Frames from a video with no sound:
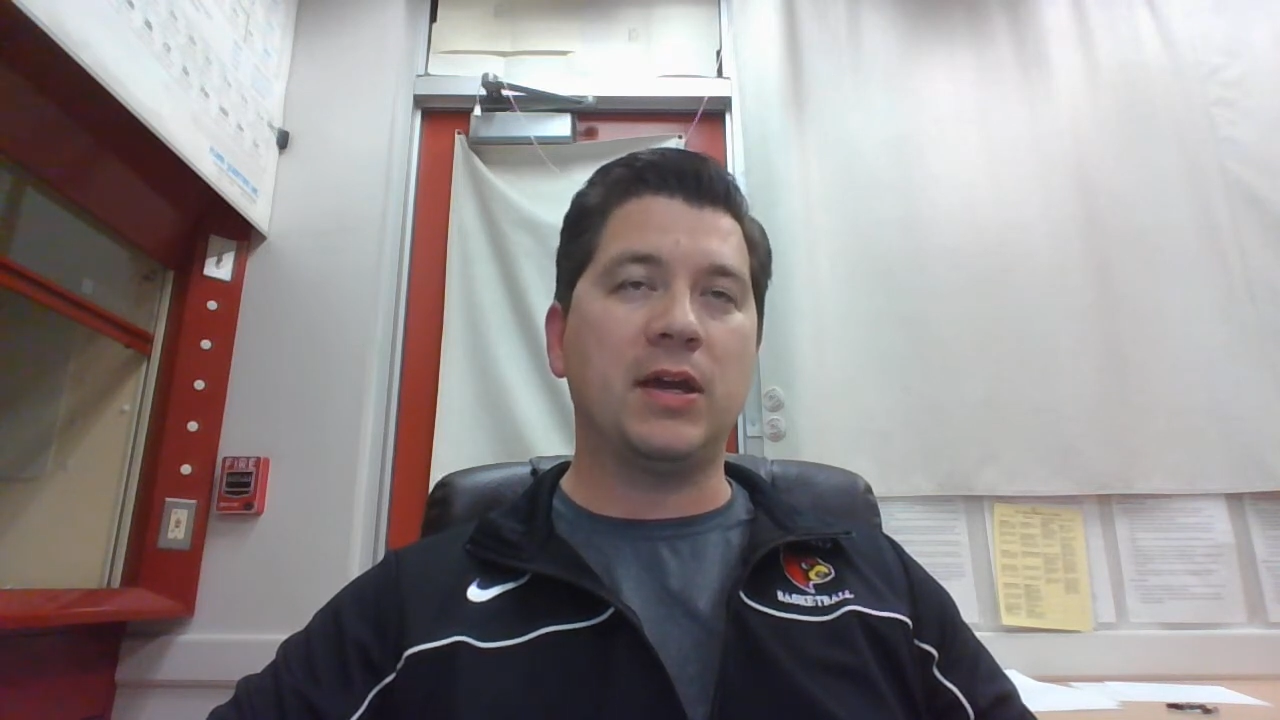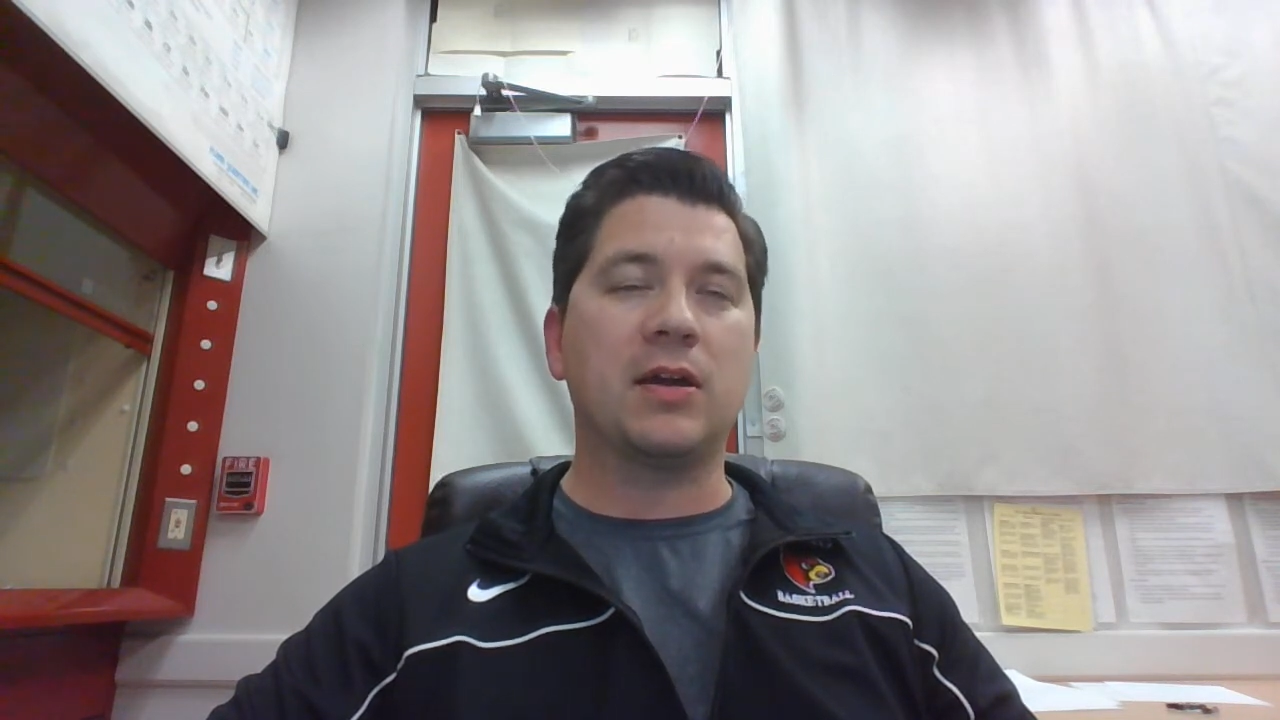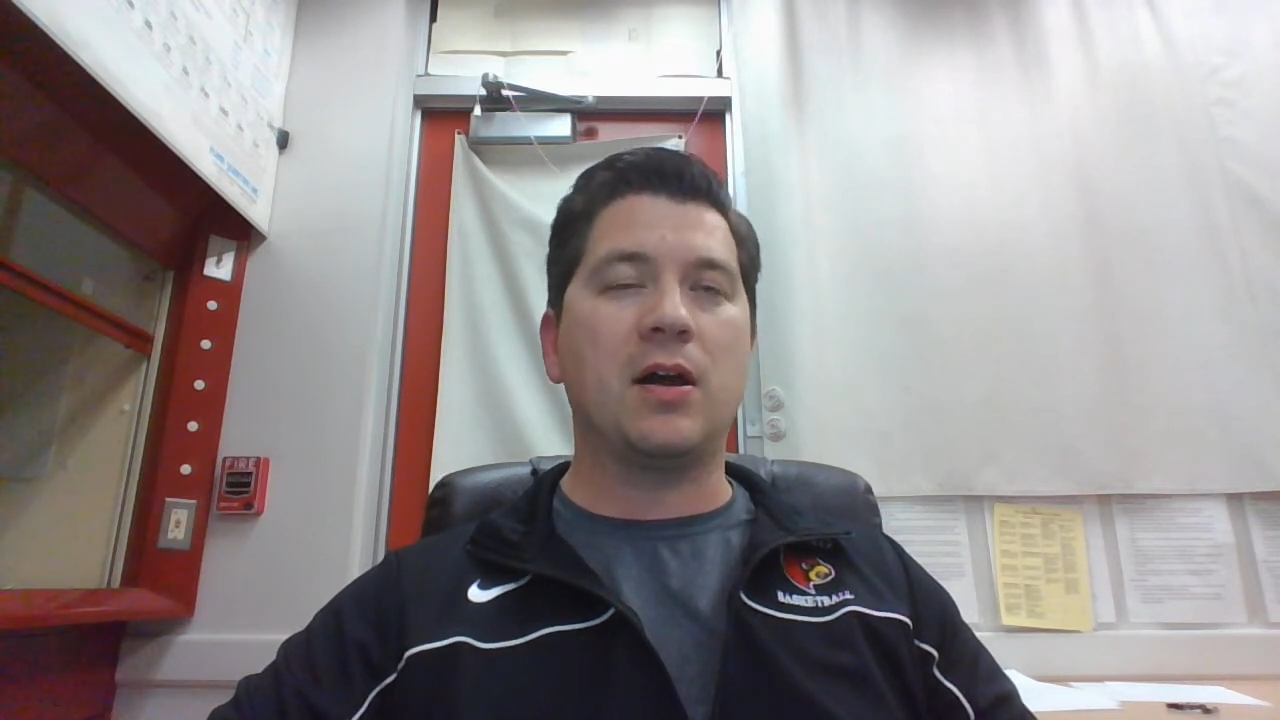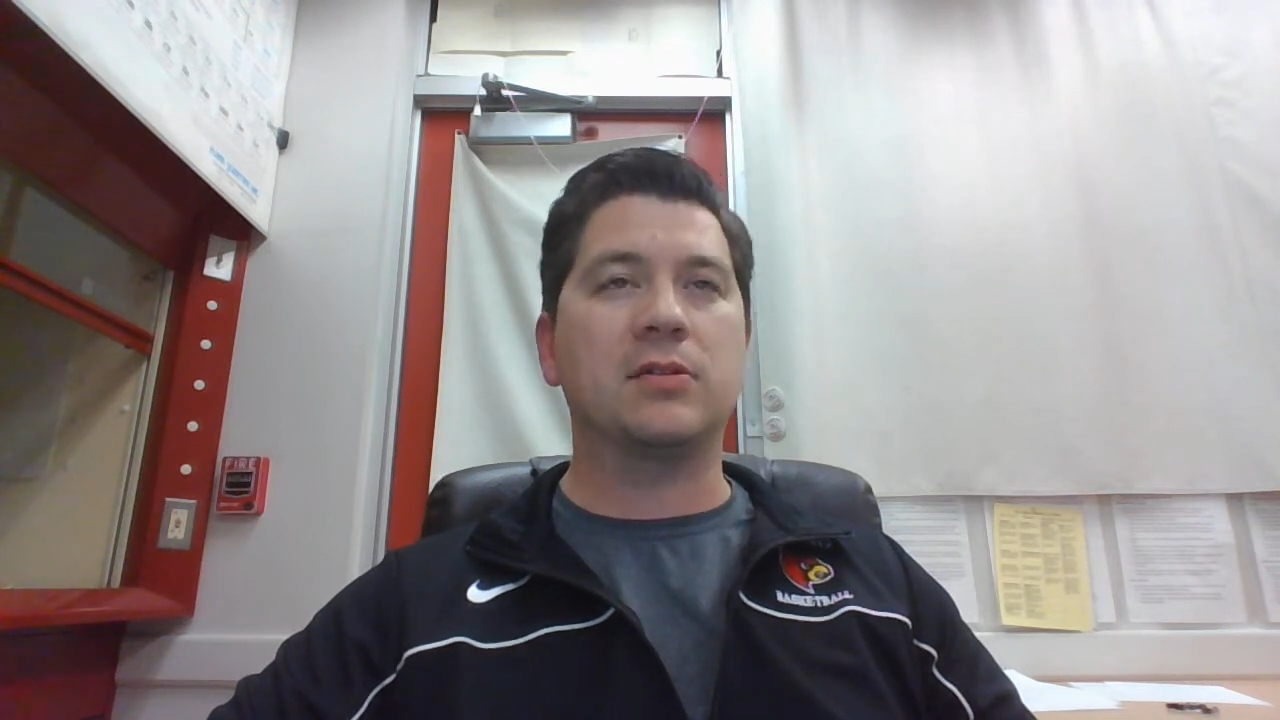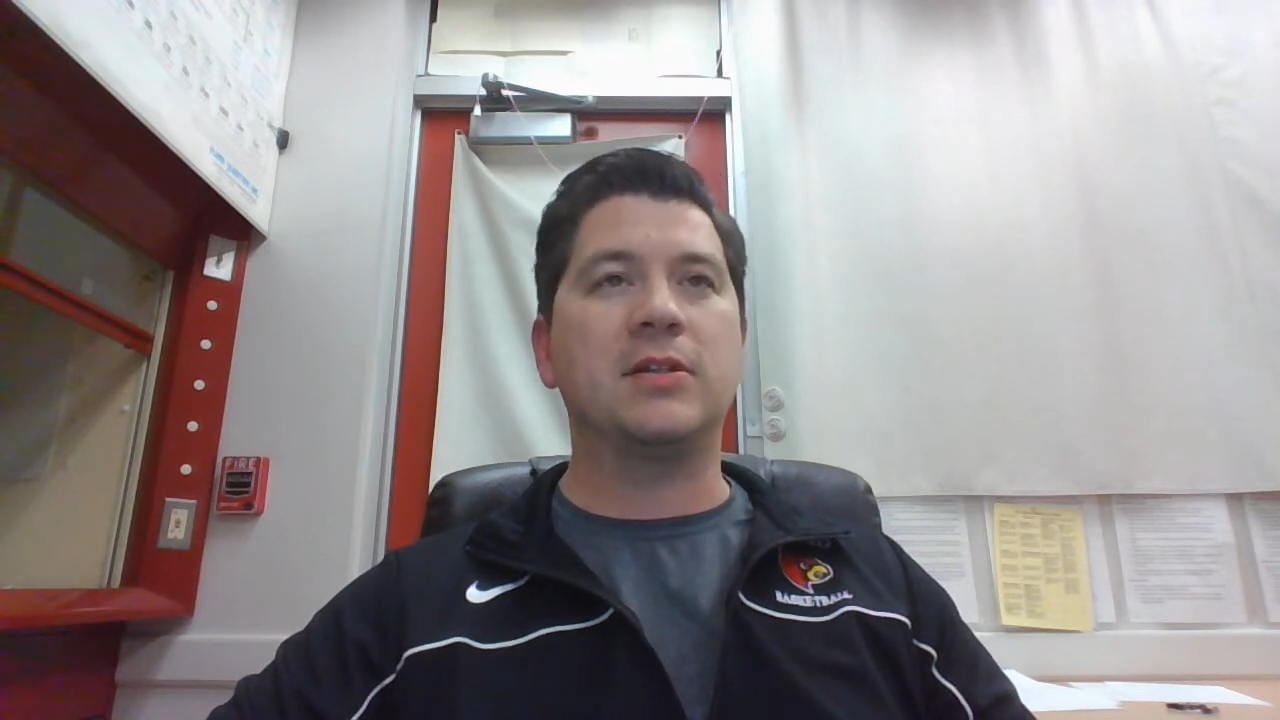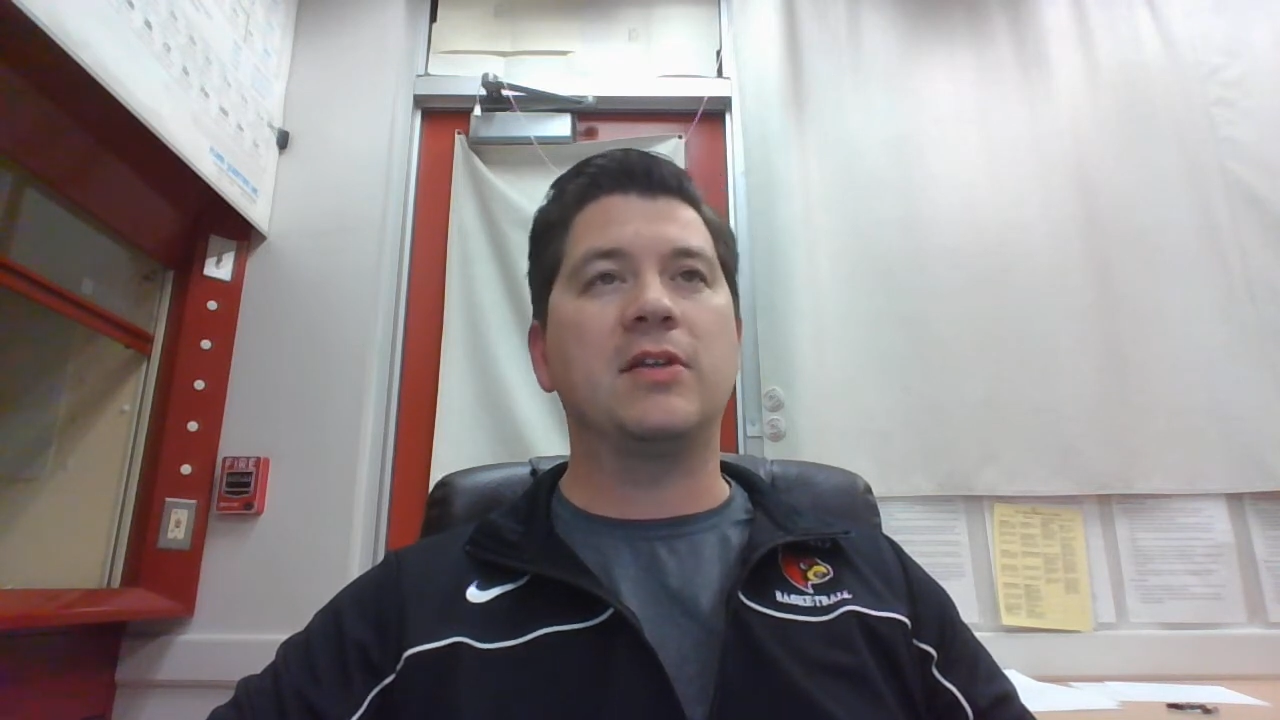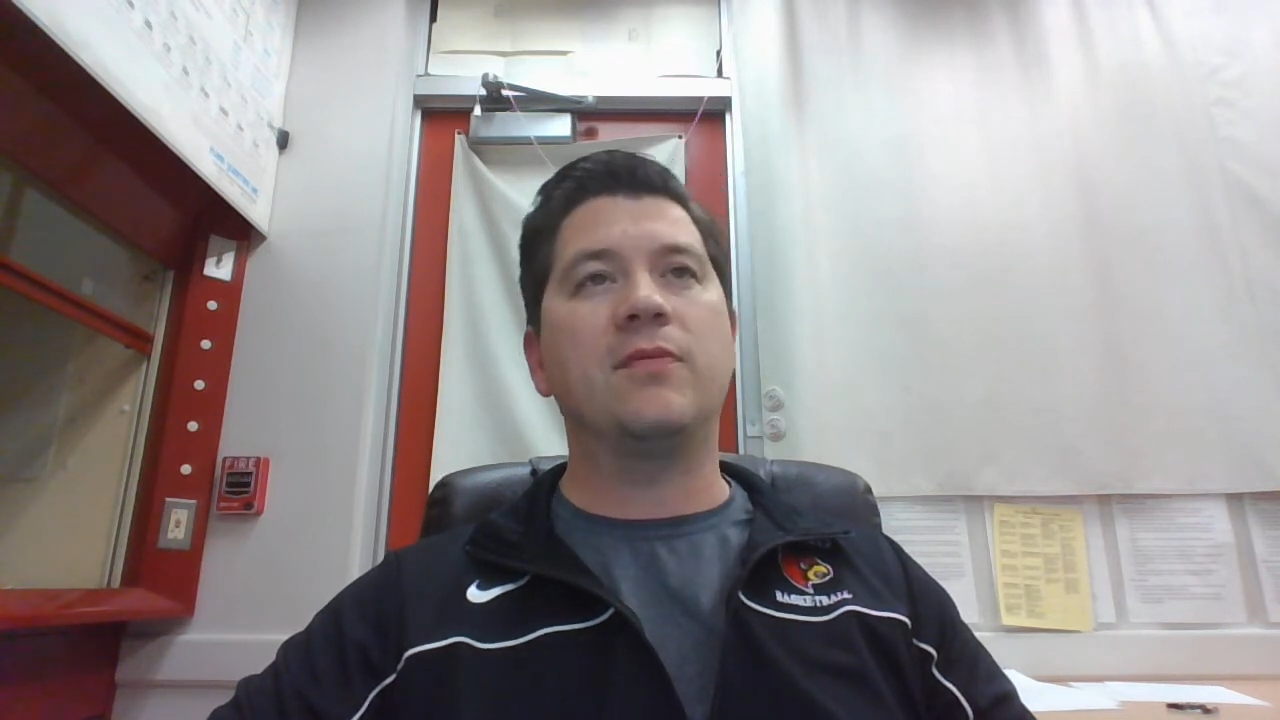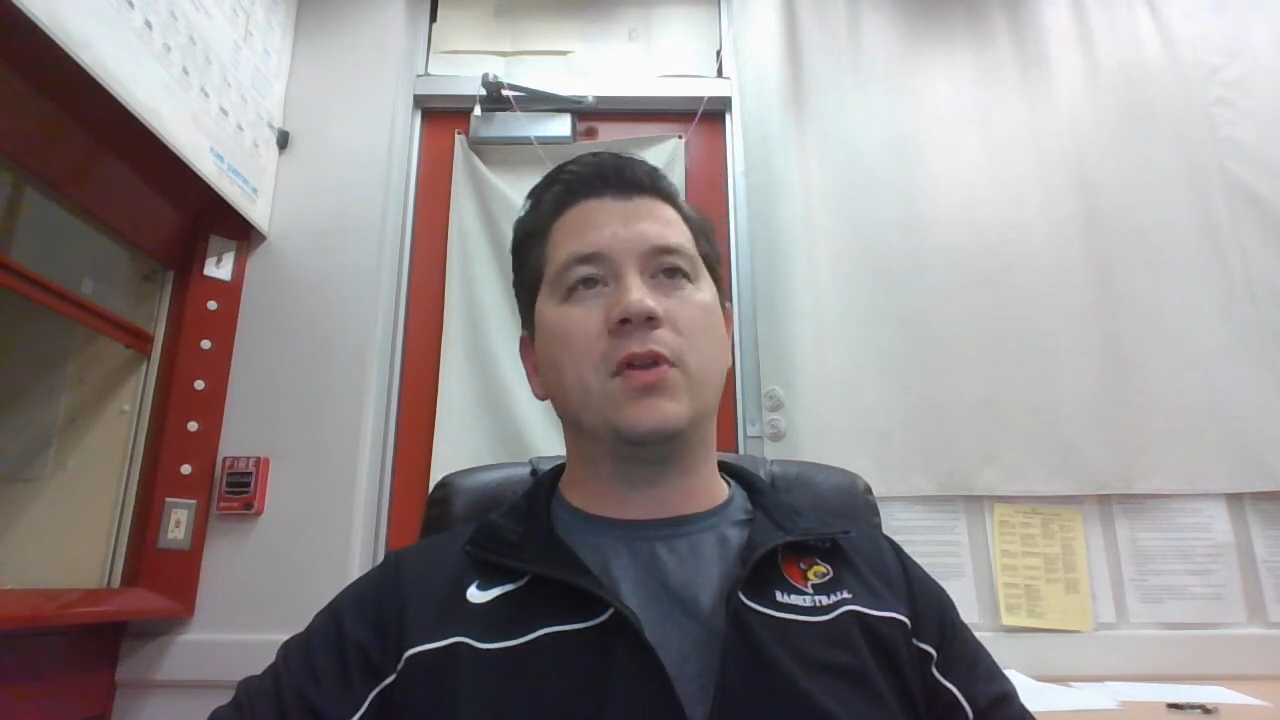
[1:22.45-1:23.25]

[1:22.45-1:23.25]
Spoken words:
and cognitive